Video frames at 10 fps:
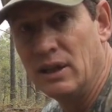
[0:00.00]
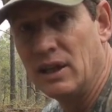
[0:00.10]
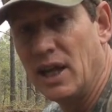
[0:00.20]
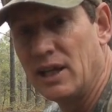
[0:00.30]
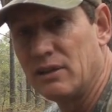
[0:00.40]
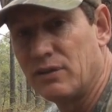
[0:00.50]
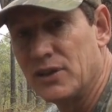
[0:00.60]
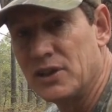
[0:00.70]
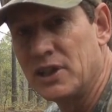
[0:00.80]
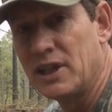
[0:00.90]
He had his
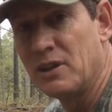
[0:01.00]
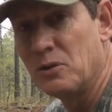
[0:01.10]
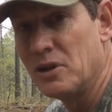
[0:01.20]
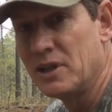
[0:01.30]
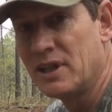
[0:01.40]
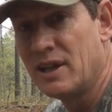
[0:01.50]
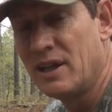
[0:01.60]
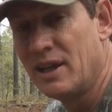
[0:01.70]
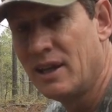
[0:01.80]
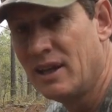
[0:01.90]
front end running,
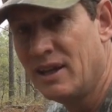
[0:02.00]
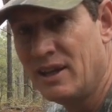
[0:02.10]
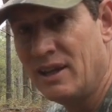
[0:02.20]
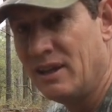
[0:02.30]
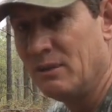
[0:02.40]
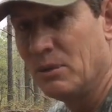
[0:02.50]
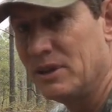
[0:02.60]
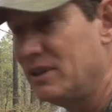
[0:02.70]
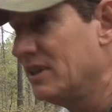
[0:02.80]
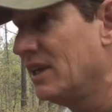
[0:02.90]

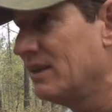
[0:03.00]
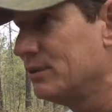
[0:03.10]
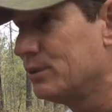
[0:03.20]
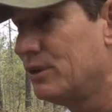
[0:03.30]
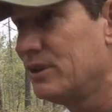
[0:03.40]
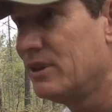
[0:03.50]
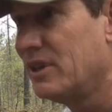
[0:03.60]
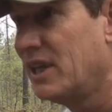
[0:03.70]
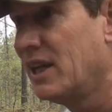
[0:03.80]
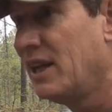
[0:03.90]
but he didn't have his rear
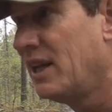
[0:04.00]
end.